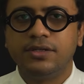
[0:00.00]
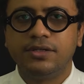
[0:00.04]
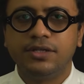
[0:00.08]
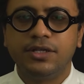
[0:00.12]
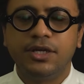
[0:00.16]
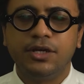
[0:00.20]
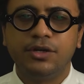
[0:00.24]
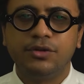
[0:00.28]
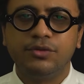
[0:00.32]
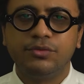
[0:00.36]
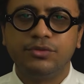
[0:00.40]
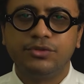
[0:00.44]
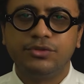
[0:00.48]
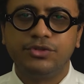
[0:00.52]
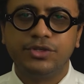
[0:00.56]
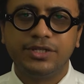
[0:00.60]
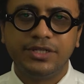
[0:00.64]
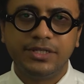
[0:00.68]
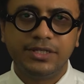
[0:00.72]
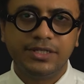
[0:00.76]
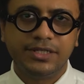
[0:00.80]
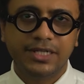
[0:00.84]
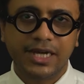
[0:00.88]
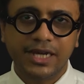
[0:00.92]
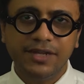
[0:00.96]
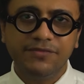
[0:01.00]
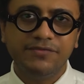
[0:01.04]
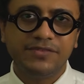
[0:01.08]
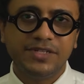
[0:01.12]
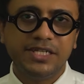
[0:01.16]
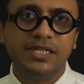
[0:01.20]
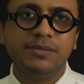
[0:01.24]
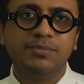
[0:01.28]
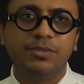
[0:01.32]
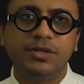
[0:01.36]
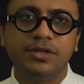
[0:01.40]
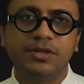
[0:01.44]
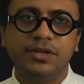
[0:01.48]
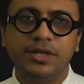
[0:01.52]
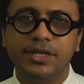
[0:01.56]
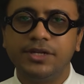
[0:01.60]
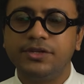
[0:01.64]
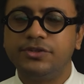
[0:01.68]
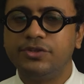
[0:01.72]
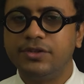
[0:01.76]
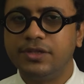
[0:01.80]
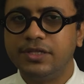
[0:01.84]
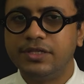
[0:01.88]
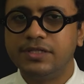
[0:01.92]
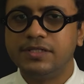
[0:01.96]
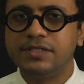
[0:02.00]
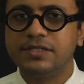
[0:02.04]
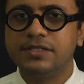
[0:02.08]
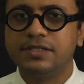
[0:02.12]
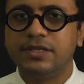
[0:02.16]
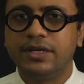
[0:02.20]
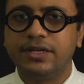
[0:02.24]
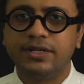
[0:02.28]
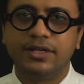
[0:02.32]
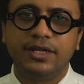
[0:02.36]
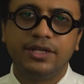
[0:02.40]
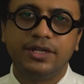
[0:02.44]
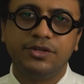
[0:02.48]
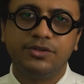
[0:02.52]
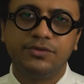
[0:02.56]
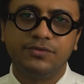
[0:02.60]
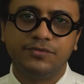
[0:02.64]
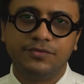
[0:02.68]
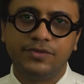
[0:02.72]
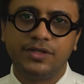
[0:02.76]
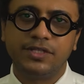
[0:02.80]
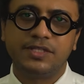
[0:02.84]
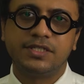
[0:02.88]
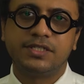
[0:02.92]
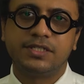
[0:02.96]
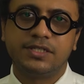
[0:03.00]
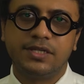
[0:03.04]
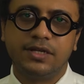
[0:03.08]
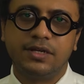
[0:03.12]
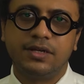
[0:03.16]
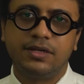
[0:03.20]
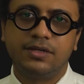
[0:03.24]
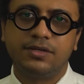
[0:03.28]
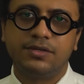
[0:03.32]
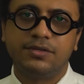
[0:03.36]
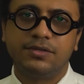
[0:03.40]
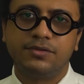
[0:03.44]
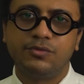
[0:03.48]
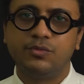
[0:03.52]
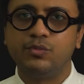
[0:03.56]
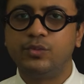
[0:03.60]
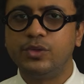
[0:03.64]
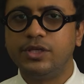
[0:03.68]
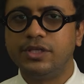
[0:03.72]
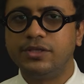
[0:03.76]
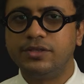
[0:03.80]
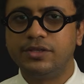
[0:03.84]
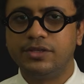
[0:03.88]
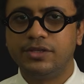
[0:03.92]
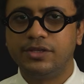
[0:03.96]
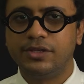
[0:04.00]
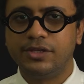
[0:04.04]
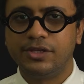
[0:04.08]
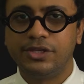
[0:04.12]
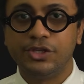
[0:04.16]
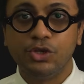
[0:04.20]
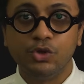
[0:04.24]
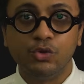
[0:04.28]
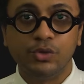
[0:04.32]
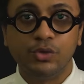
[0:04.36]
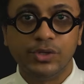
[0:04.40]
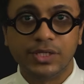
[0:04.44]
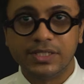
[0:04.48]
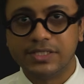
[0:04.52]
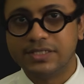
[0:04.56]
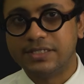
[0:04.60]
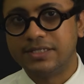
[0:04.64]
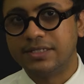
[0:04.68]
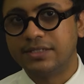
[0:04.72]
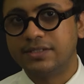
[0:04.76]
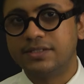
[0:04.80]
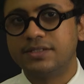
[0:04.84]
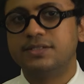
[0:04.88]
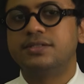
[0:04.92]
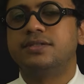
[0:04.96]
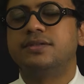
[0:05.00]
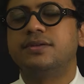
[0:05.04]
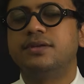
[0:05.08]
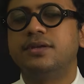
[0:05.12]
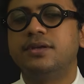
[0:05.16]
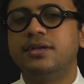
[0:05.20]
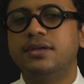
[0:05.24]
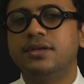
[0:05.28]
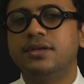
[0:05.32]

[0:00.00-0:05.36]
Now, to dive deeper into this, I'd like to first start with heuristics.